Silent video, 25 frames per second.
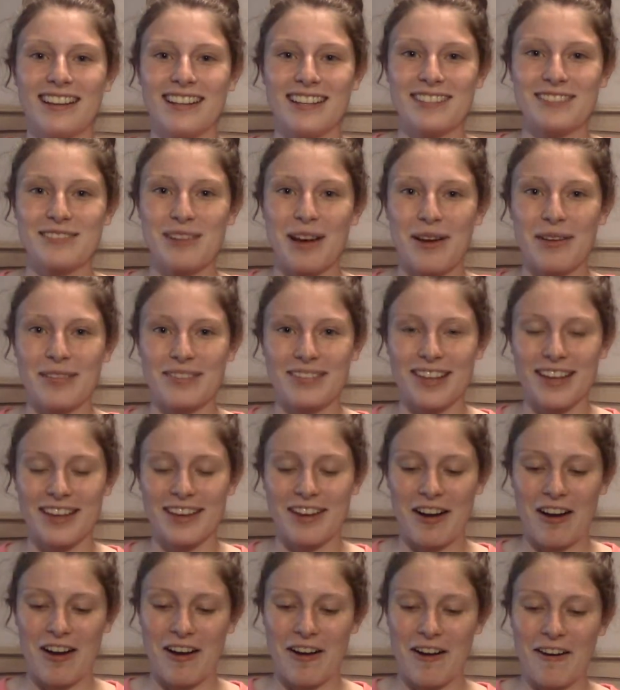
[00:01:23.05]
So I was
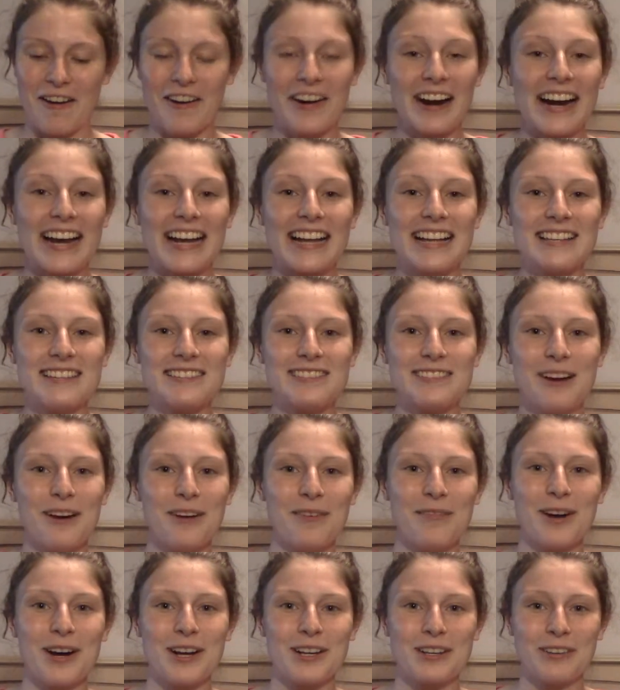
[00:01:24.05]
like, alright,
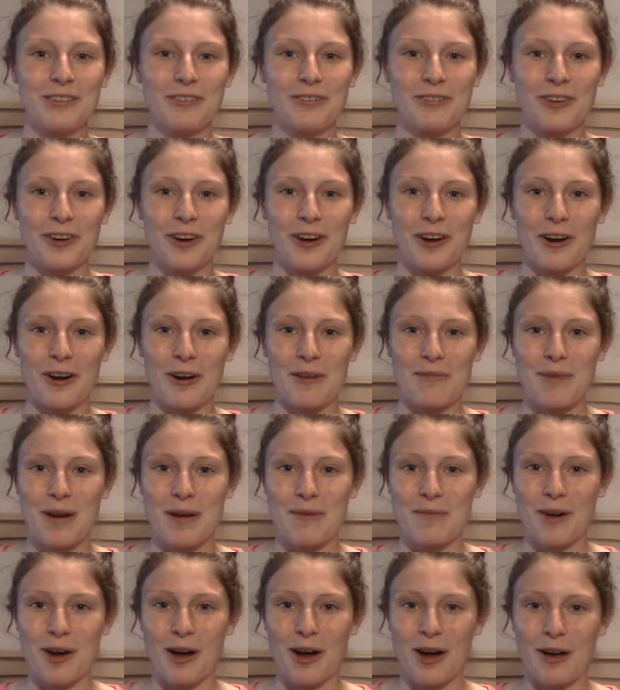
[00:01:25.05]
so much for my
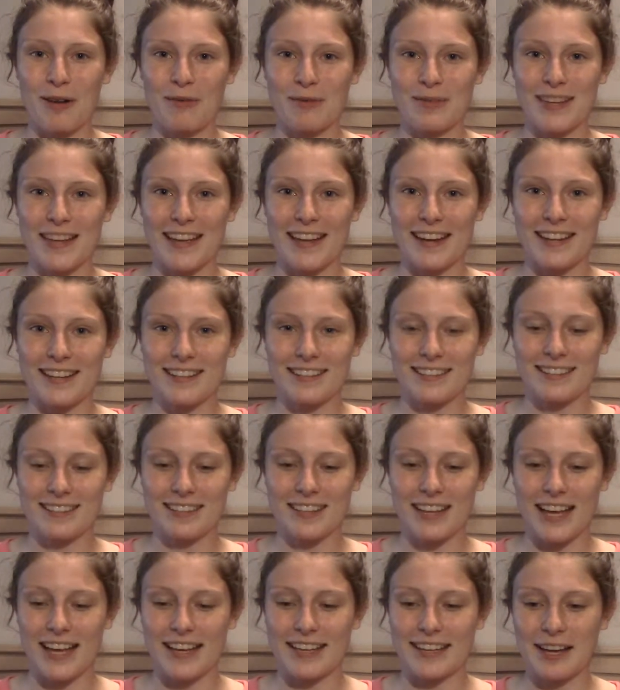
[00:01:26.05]
mom getting to
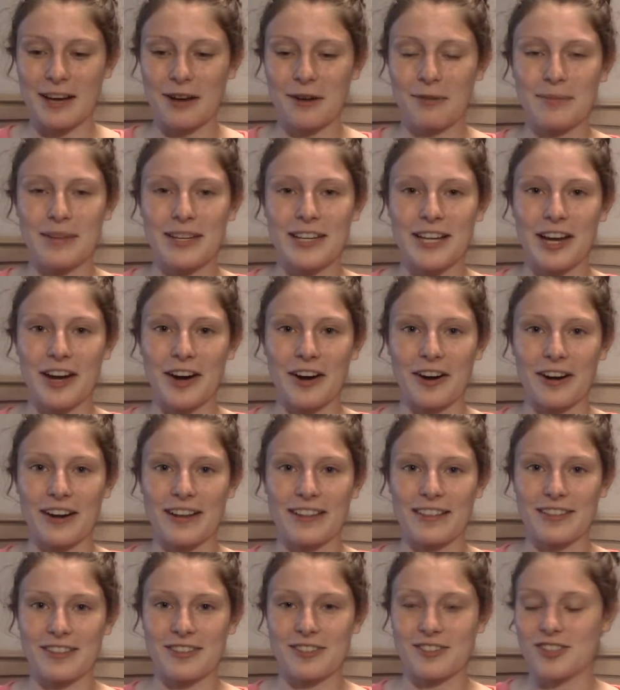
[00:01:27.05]
like help me carry
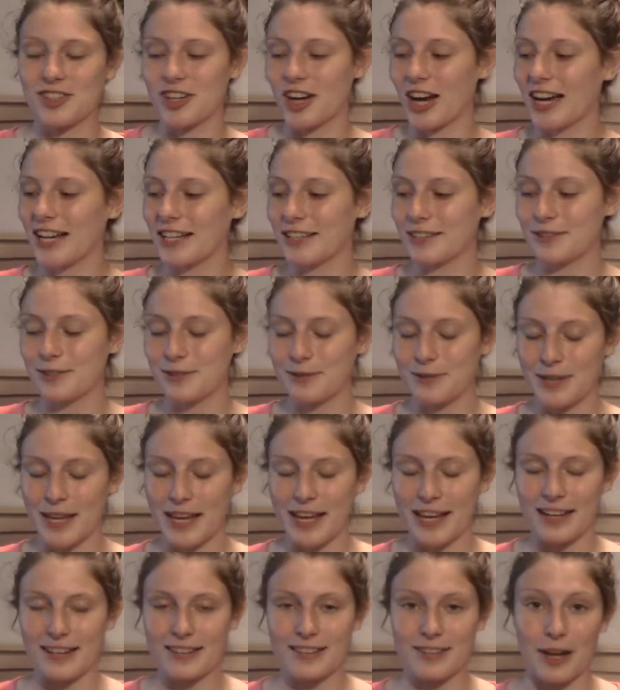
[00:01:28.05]
this giant
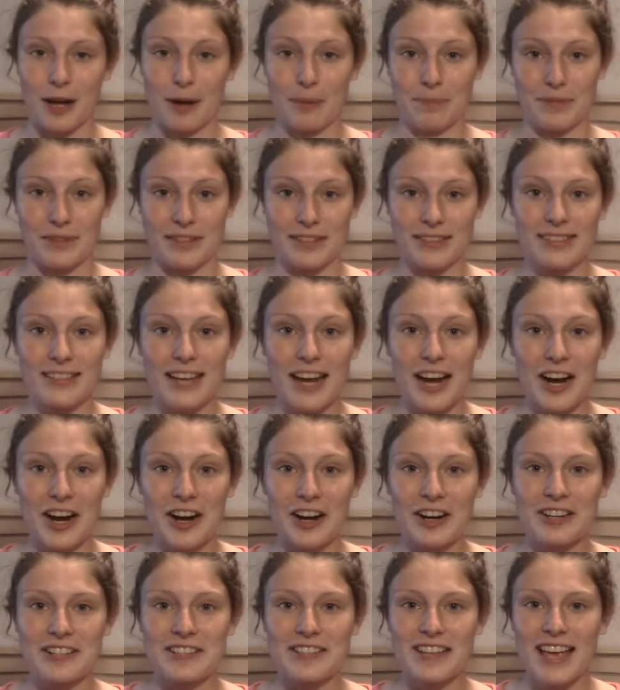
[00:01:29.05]
suitcase up the
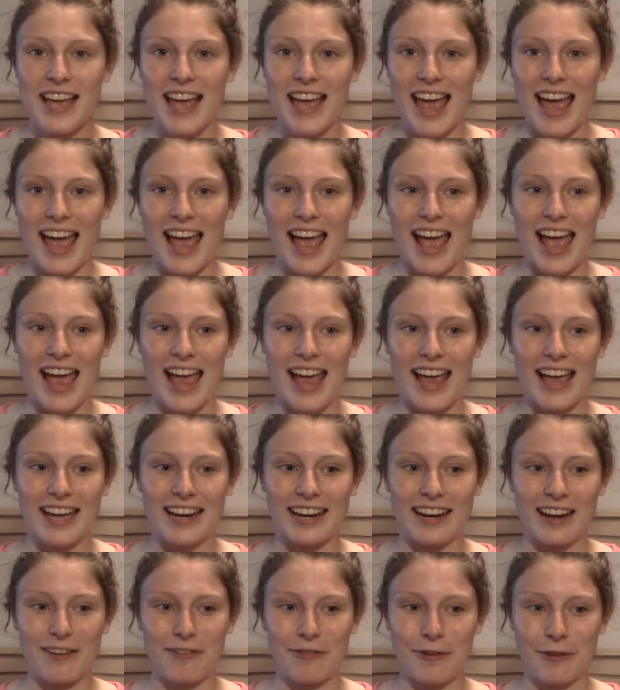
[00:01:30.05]
stairs,
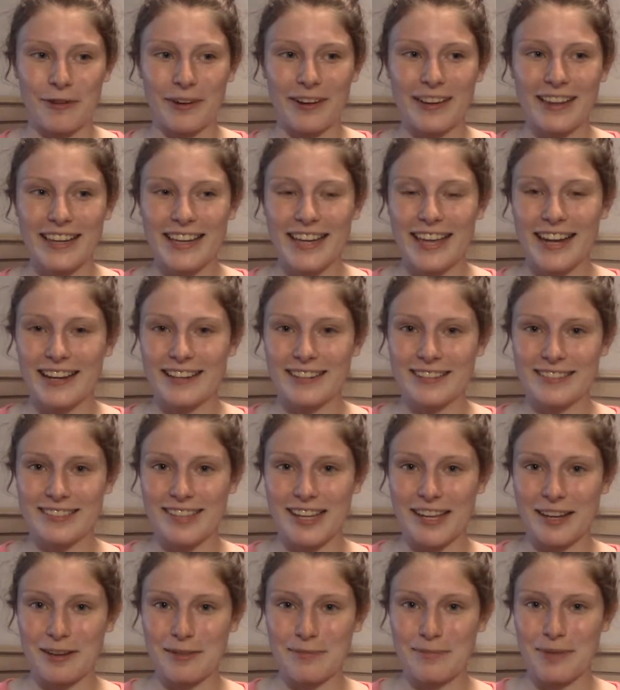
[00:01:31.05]
and for really getting to
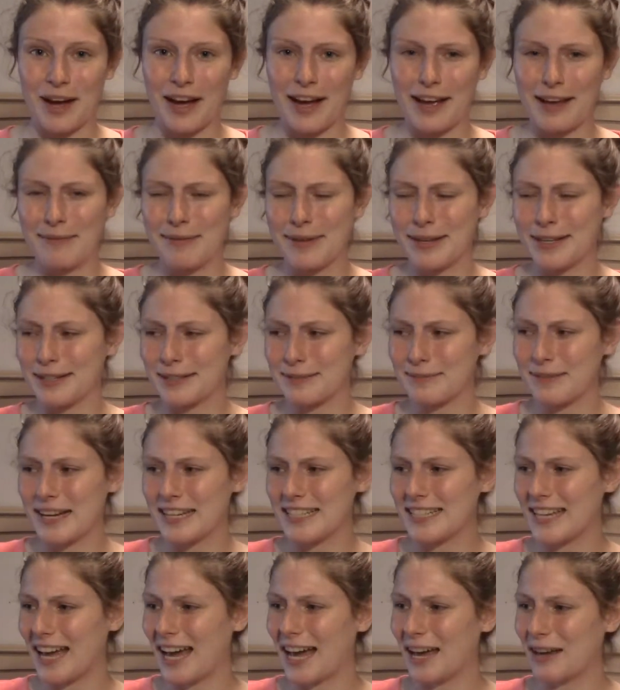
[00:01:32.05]
say goodbye because my
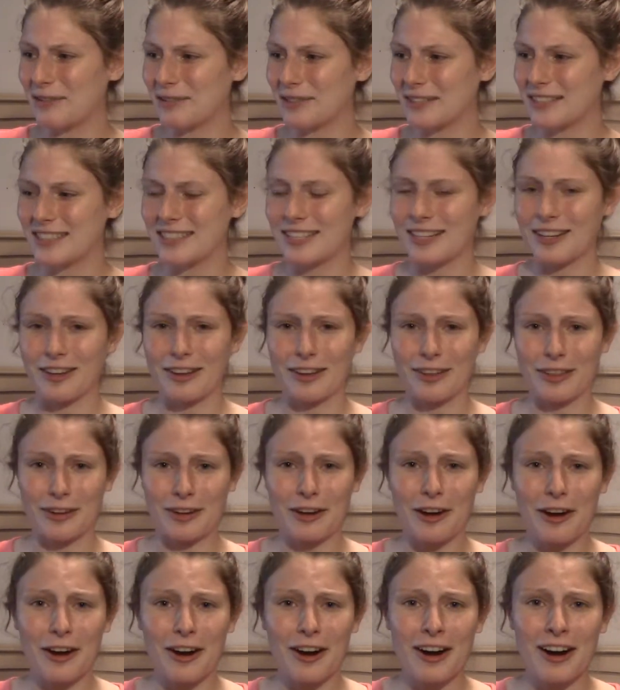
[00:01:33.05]
dad was still in the
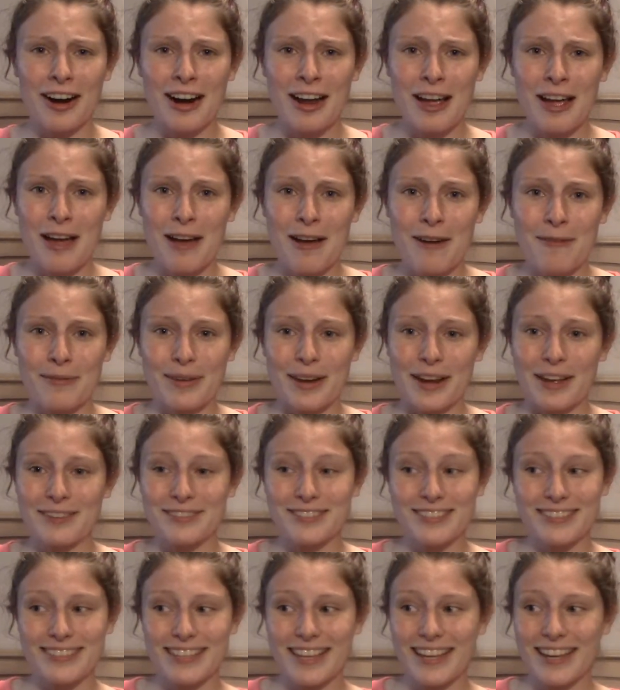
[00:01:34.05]
car. But I
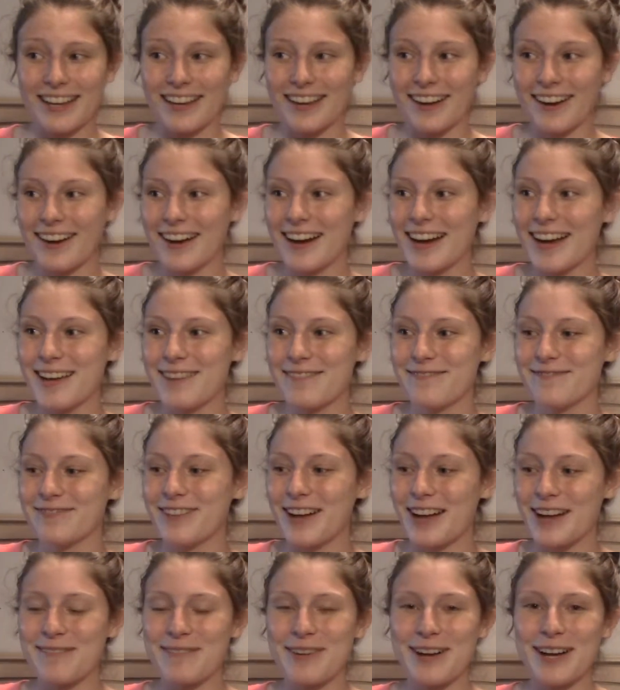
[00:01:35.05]
was just like, alright,
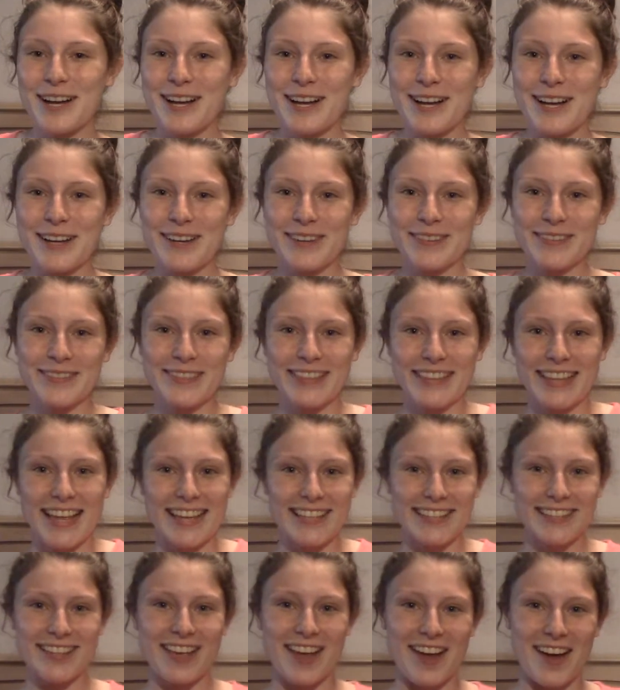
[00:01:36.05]
bye Mom,
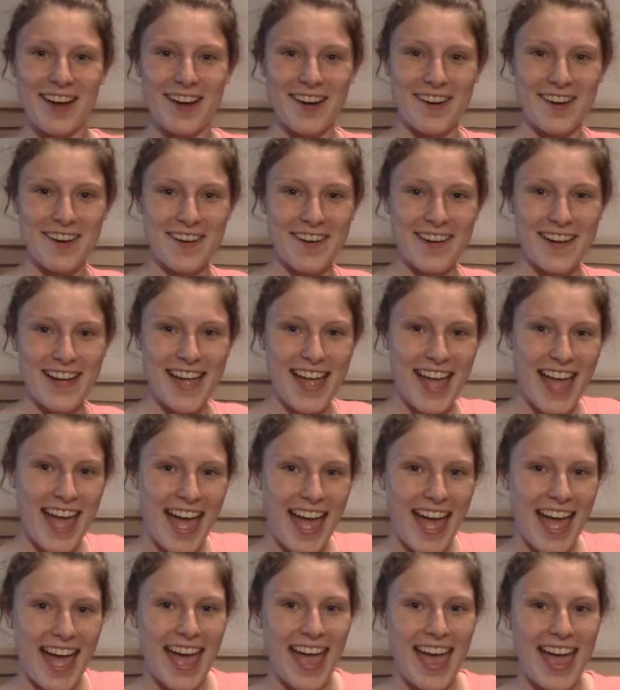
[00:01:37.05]
let's go.
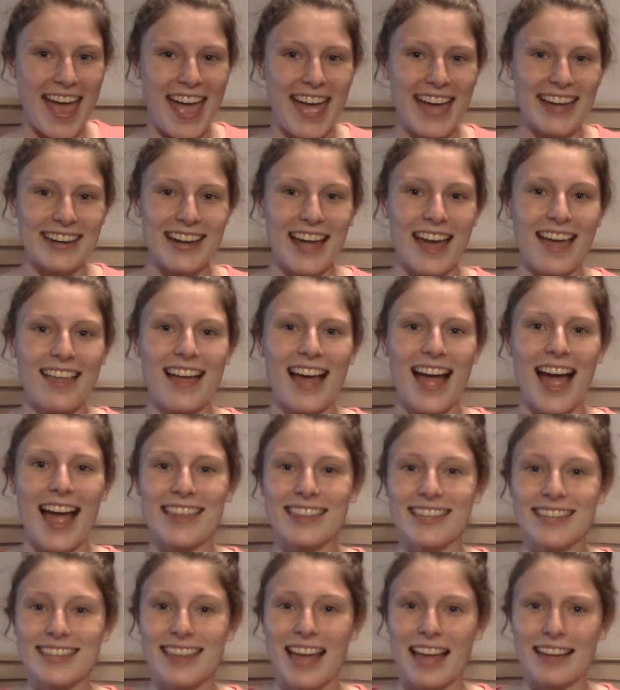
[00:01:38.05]
And I
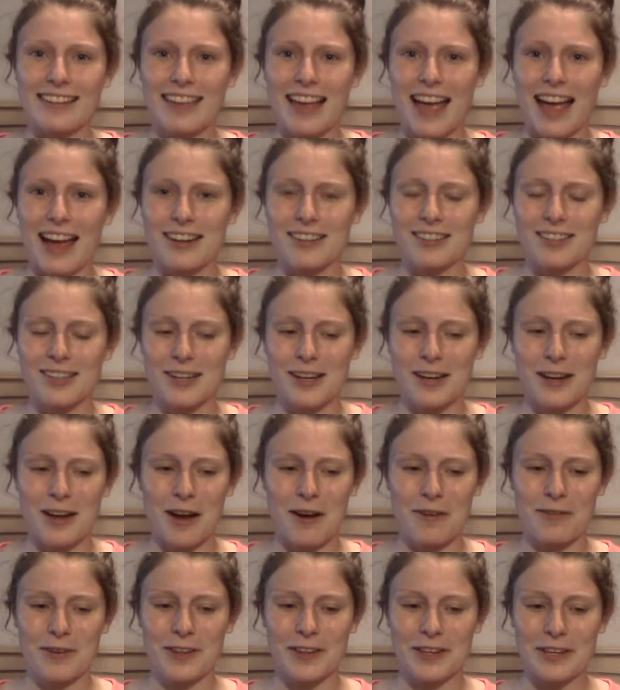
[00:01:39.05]
think that's actually
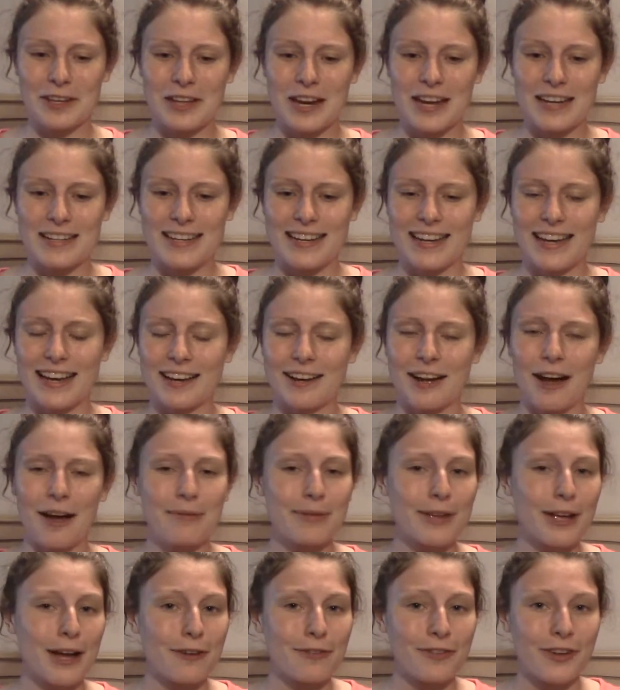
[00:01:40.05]
a really good idea. It caught
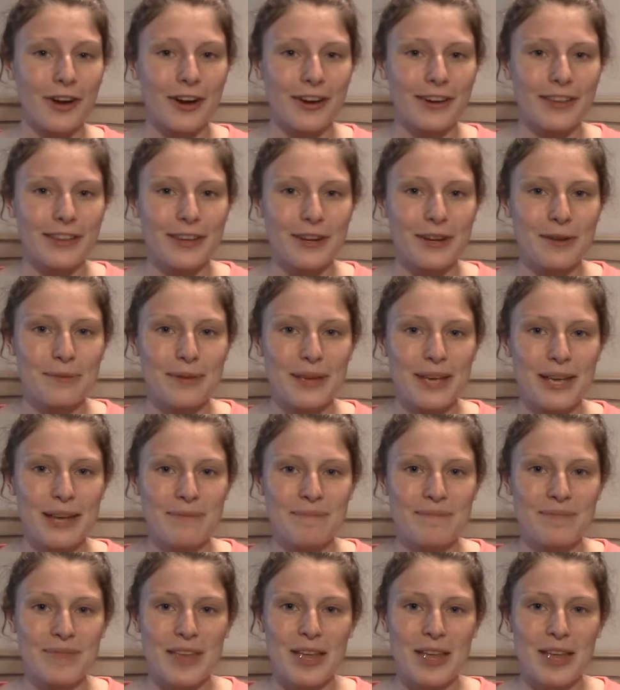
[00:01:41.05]
me off guard a little bit,